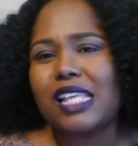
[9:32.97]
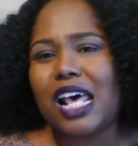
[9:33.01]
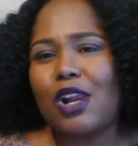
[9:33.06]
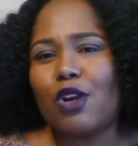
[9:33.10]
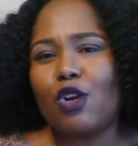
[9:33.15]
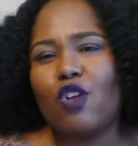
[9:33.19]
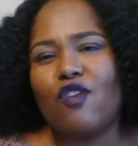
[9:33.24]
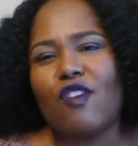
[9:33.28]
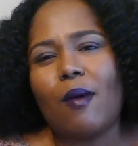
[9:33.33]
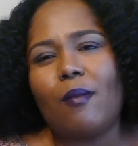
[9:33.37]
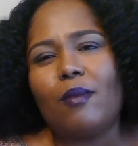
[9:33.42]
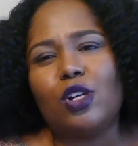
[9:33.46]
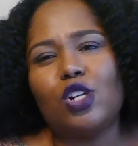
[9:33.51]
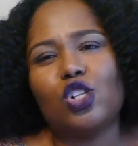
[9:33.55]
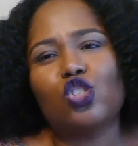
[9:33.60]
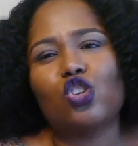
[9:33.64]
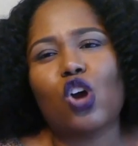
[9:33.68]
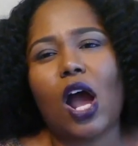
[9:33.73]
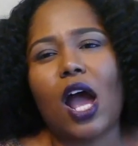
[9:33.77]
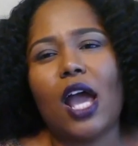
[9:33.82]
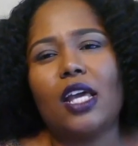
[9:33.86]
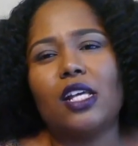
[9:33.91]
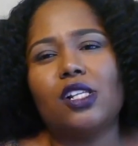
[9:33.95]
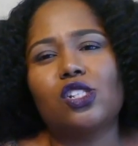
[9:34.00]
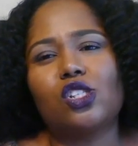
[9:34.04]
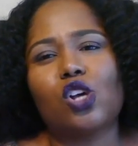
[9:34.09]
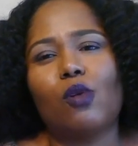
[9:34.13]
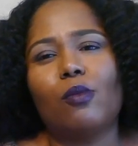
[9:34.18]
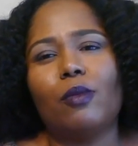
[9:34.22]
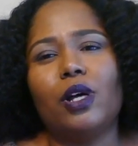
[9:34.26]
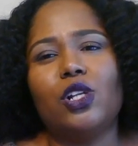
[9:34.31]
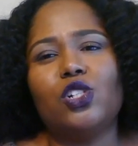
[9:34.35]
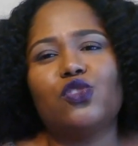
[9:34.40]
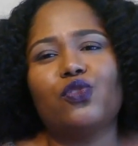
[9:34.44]
I don't know if I'm going to try it so
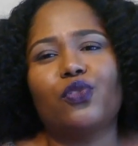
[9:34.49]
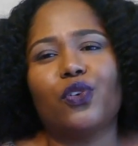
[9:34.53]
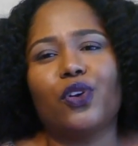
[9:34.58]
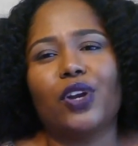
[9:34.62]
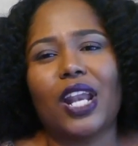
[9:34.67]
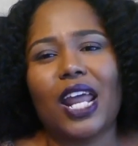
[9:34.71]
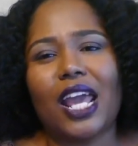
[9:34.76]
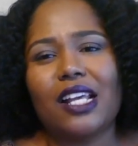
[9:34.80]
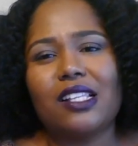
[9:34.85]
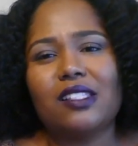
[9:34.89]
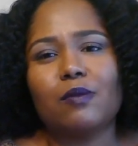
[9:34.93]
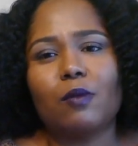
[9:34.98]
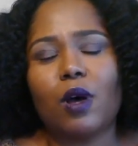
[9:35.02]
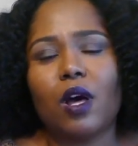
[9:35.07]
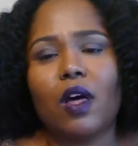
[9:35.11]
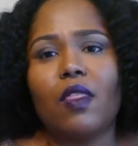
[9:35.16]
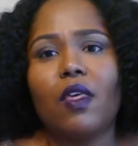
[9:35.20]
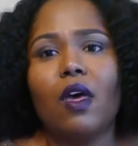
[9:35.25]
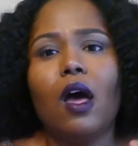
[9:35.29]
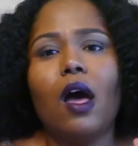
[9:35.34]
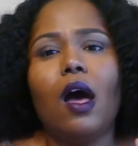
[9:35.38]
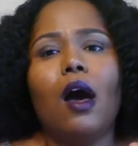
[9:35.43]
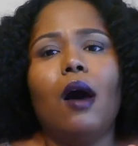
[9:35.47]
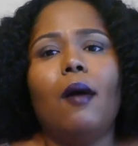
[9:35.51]
much for next month,